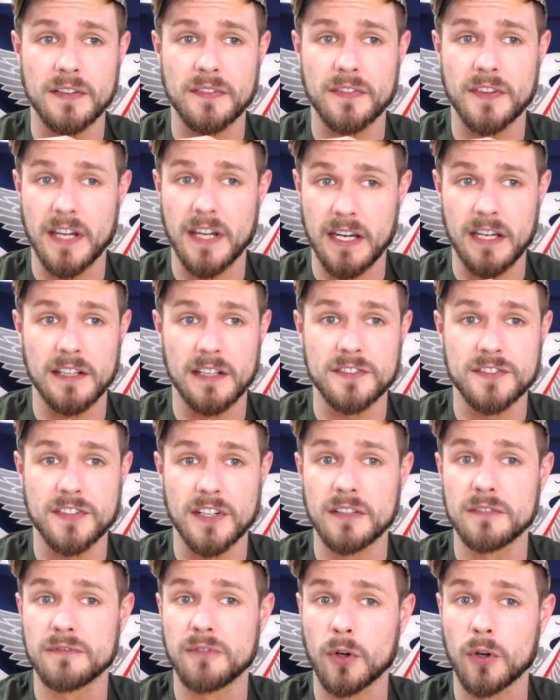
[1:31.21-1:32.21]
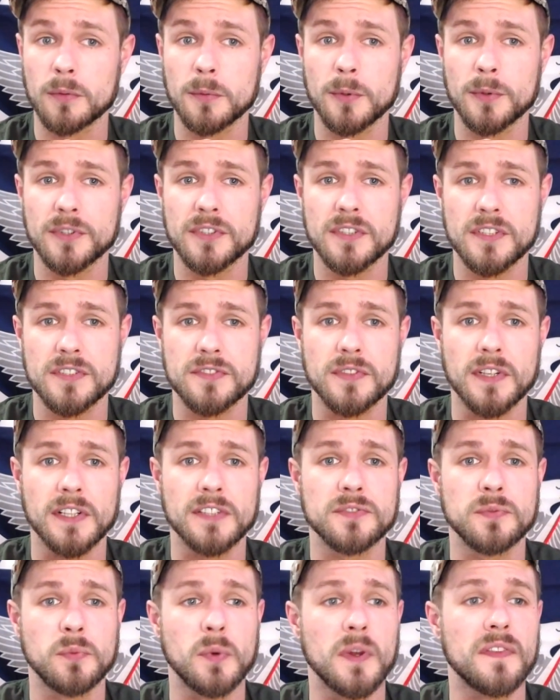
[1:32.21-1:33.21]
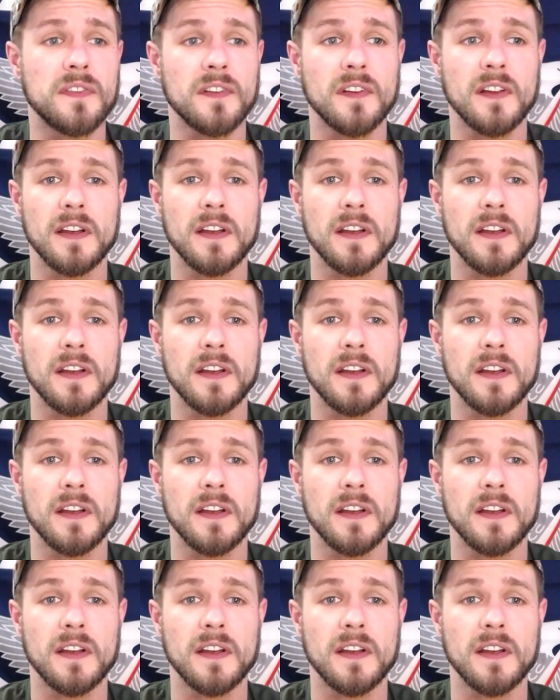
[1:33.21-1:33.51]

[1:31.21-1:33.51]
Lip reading: the ads in vulnerable districts with